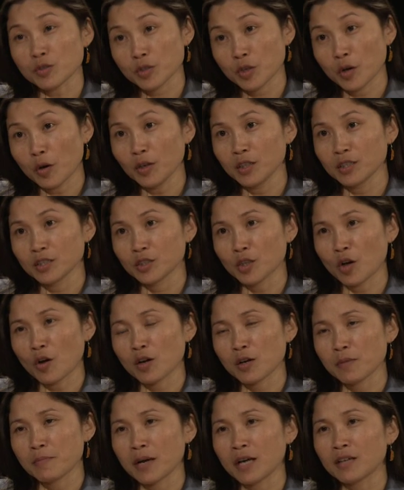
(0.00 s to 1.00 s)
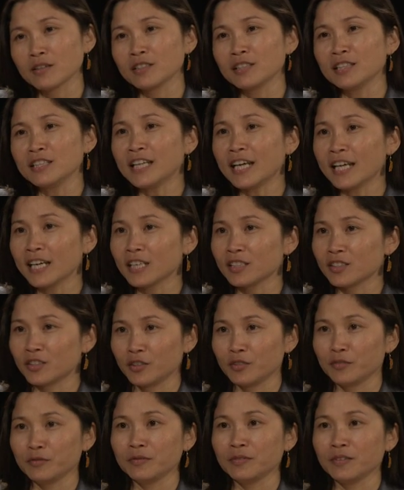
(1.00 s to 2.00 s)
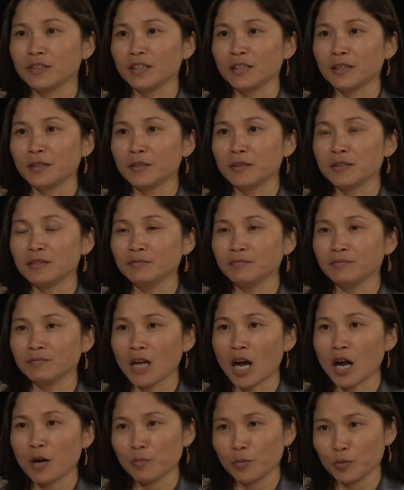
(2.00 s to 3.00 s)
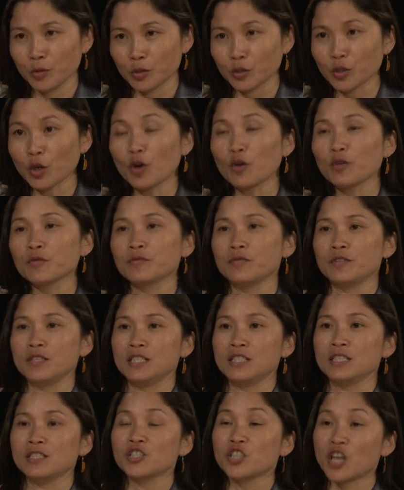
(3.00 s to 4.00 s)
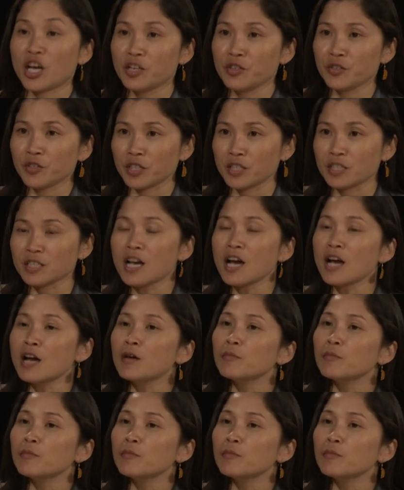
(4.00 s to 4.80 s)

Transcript: scholars talk about the negative output of these changes.